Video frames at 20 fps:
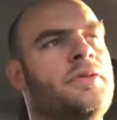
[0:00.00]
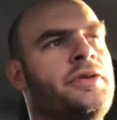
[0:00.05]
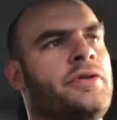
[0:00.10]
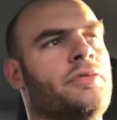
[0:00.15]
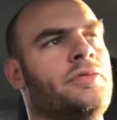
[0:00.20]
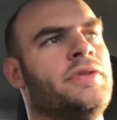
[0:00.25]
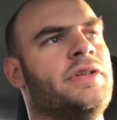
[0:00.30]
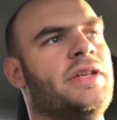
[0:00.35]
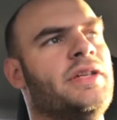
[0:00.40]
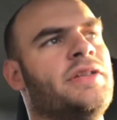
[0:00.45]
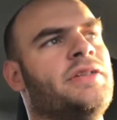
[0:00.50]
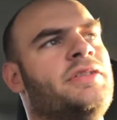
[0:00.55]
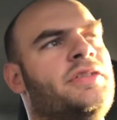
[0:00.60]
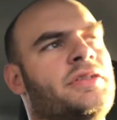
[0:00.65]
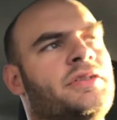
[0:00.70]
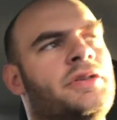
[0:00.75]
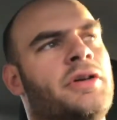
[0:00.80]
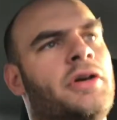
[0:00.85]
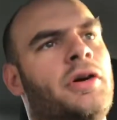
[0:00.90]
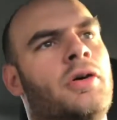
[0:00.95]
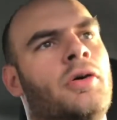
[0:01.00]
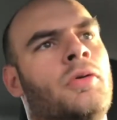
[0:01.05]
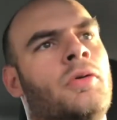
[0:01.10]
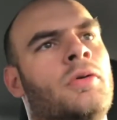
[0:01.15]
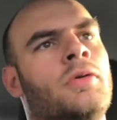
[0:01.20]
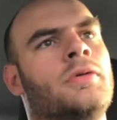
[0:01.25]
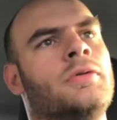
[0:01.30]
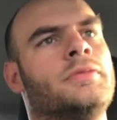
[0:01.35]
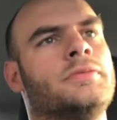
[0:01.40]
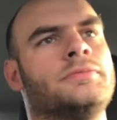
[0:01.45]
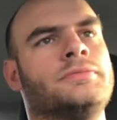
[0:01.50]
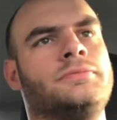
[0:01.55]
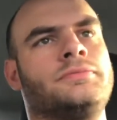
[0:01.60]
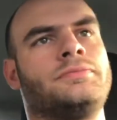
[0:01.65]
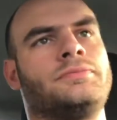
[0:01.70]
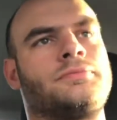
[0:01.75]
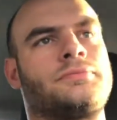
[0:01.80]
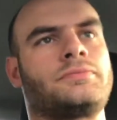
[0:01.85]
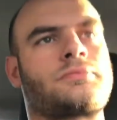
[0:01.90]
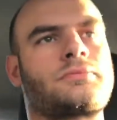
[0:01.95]
you need to know.
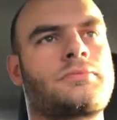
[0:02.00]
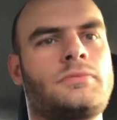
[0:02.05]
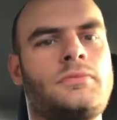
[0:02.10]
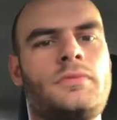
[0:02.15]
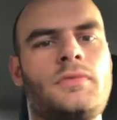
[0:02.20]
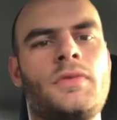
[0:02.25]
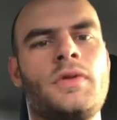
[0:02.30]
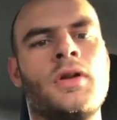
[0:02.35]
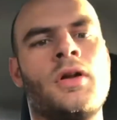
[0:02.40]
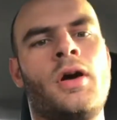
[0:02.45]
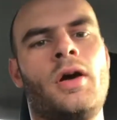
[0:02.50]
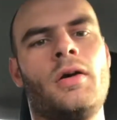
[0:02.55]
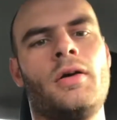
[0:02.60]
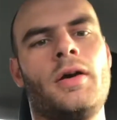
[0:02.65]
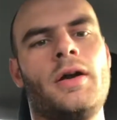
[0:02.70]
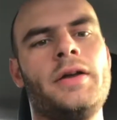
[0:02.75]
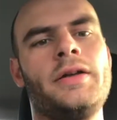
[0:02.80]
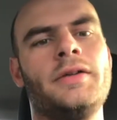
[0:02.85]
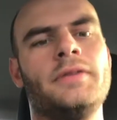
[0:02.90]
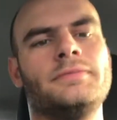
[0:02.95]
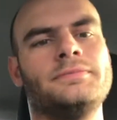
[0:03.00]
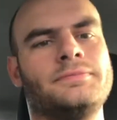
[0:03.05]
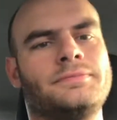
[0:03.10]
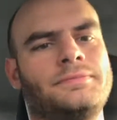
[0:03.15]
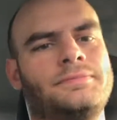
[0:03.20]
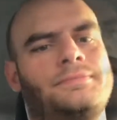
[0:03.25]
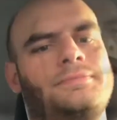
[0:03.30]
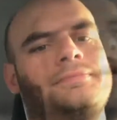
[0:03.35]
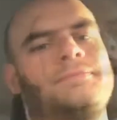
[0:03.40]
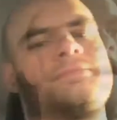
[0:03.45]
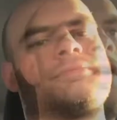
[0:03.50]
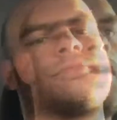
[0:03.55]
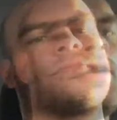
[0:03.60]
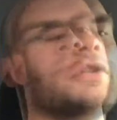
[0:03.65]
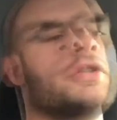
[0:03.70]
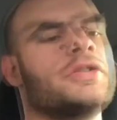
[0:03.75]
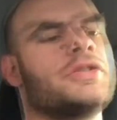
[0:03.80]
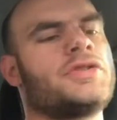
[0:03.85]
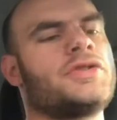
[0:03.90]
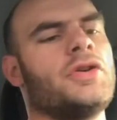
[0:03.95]
All right.
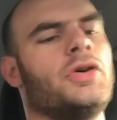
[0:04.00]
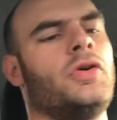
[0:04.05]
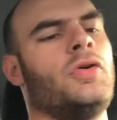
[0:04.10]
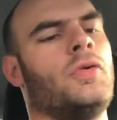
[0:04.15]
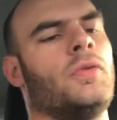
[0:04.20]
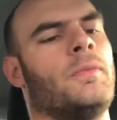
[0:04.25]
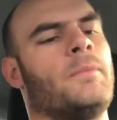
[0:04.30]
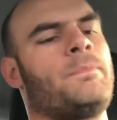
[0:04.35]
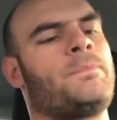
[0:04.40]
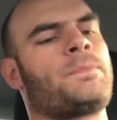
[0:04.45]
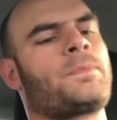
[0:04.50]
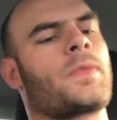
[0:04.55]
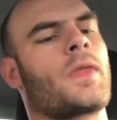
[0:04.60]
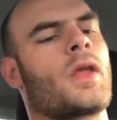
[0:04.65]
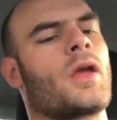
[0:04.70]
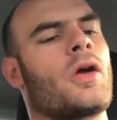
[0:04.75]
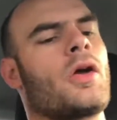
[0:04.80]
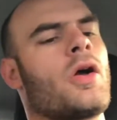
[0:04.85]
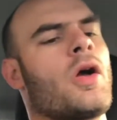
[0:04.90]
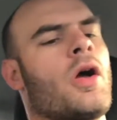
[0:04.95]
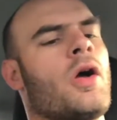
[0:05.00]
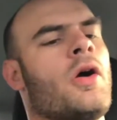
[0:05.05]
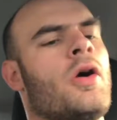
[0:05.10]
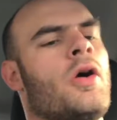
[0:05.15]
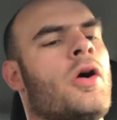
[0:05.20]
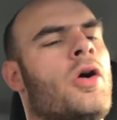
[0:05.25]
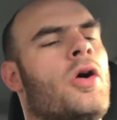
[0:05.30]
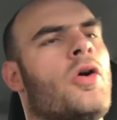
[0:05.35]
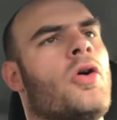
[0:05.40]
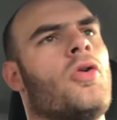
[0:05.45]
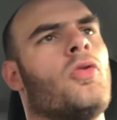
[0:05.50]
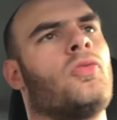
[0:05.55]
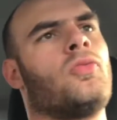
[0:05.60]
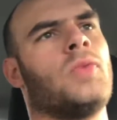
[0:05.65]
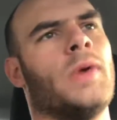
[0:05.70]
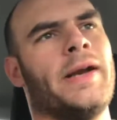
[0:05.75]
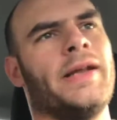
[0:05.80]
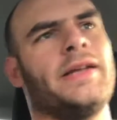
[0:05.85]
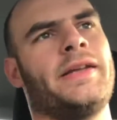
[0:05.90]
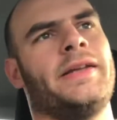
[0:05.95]
So
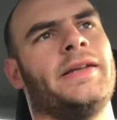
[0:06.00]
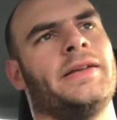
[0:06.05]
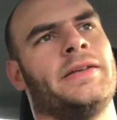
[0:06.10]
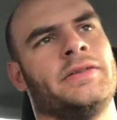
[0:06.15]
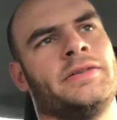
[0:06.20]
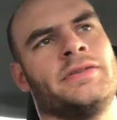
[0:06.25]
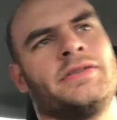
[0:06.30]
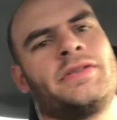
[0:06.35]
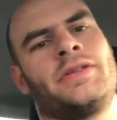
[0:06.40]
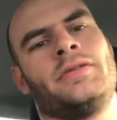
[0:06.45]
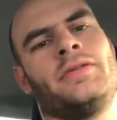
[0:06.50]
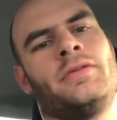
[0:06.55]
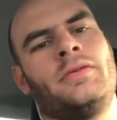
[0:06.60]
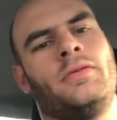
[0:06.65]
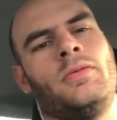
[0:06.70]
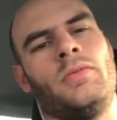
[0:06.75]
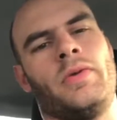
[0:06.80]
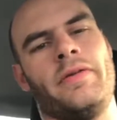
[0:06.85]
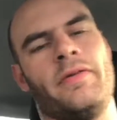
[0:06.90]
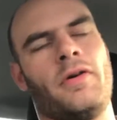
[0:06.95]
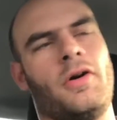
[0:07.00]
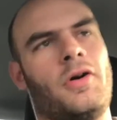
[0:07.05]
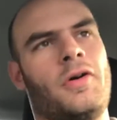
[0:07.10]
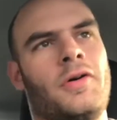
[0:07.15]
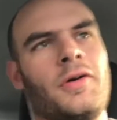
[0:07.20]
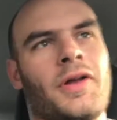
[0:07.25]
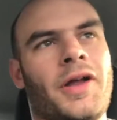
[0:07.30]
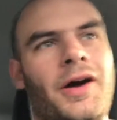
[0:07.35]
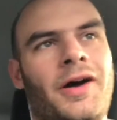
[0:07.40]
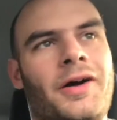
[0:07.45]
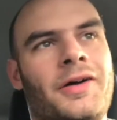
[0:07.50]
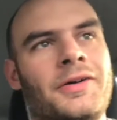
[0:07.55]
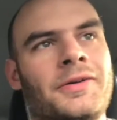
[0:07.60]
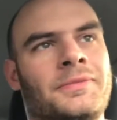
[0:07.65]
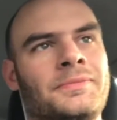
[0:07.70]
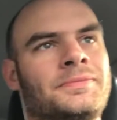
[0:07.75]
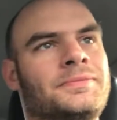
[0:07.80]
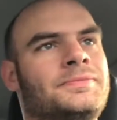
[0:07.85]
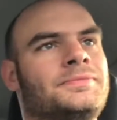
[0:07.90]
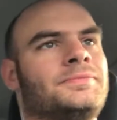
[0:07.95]
rankings, we've all got
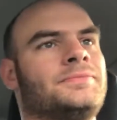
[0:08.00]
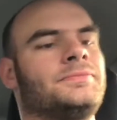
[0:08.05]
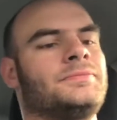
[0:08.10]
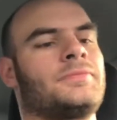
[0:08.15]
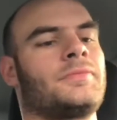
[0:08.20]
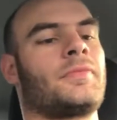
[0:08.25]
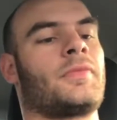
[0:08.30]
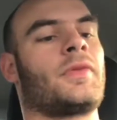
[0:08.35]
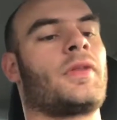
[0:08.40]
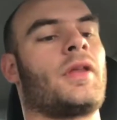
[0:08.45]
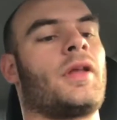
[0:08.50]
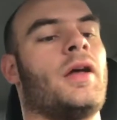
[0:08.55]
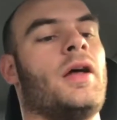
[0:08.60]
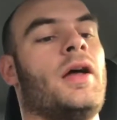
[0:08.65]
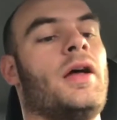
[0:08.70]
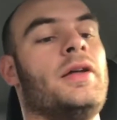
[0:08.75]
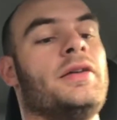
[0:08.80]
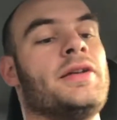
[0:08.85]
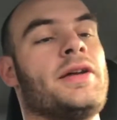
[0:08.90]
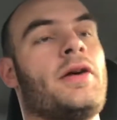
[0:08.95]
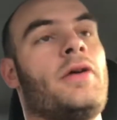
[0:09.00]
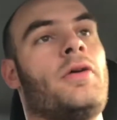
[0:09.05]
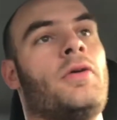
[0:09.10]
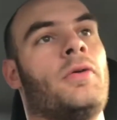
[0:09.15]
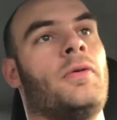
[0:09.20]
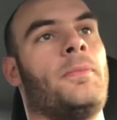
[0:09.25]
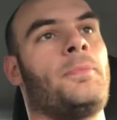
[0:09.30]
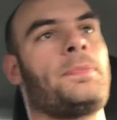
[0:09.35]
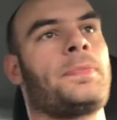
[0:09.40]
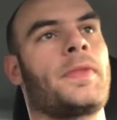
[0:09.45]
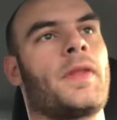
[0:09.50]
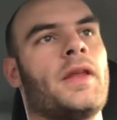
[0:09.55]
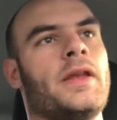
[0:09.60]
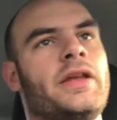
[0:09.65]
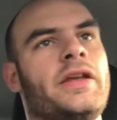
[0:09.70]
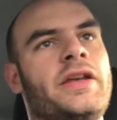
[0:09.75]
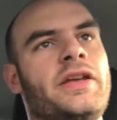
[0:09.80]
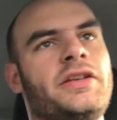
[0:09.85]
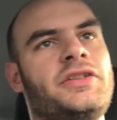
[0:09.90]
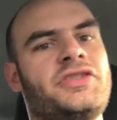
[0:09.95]
them, and now
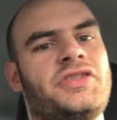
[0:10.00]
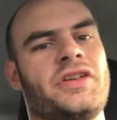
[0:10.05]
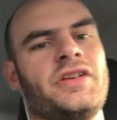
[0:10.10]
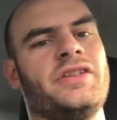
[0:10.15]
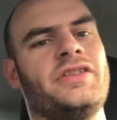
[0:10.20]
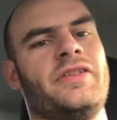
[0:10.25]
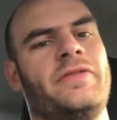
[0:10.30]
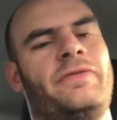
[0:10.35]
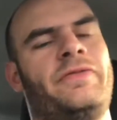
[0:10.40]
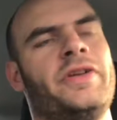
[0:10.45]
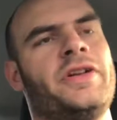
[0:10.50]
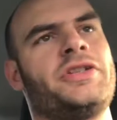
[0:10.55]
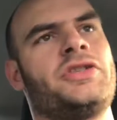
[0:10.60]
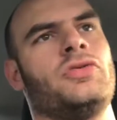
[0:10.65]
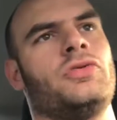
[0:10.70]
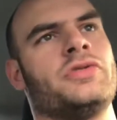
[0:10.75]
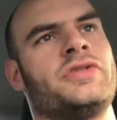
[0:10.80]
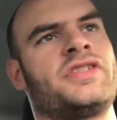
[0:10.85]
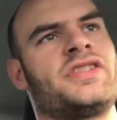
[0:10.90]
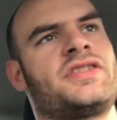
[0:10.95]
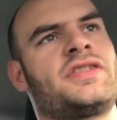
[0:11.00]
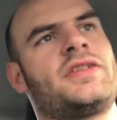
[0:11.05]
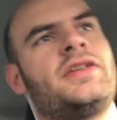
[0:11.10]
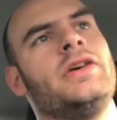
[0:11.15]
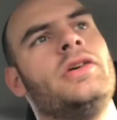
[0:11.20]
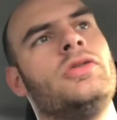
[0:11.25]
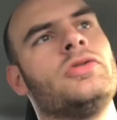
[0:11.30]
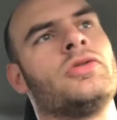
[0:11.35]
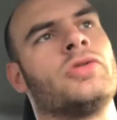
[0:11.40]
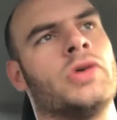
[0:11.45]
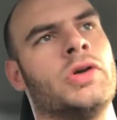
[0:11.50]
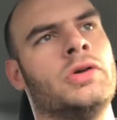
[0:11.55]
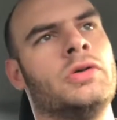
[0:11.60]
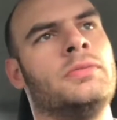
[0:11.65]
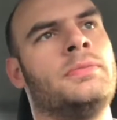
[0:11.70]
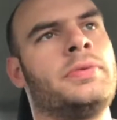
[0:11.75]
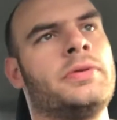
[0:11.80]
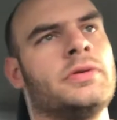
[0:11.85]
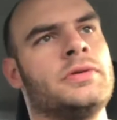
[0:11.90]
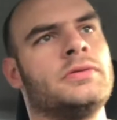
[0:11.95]
each individual skill group,
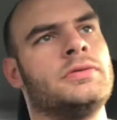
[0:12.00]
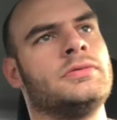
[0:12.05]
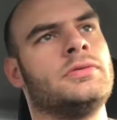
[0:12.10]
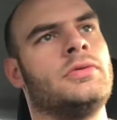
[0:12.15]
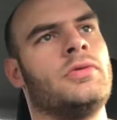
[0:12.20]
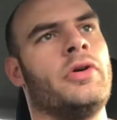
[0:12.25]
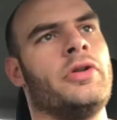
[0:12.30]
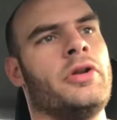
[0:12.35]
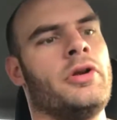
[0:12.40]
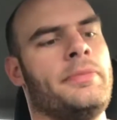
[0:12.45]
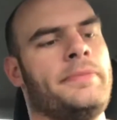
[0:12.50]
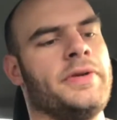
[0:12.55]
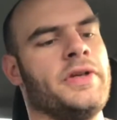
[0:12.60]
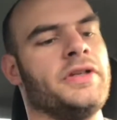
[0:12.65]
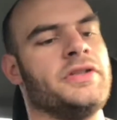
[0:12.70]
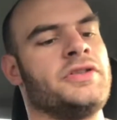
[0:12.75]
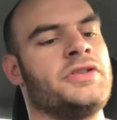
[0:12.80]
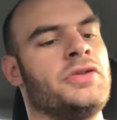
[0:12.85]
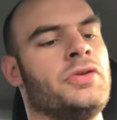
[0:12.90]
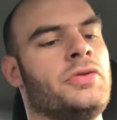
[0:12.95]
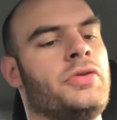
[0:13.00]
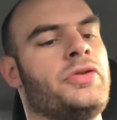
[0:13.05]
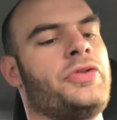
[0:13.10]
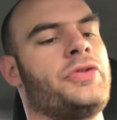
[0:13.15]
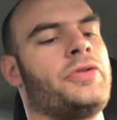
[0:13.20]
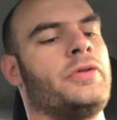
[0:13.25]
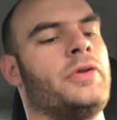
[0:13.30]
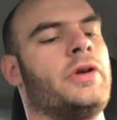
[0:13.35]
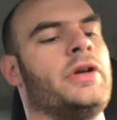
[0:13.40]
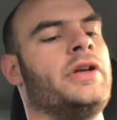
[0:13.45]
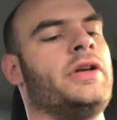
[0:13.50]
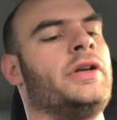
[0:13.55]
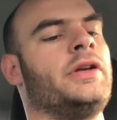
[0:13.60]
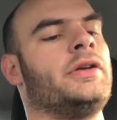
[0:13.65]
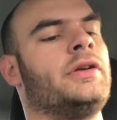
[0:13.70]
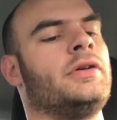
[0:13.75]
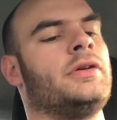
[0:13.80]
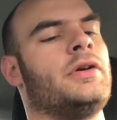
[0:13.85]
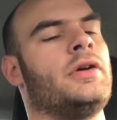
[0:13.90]
whether it be 2 to 3,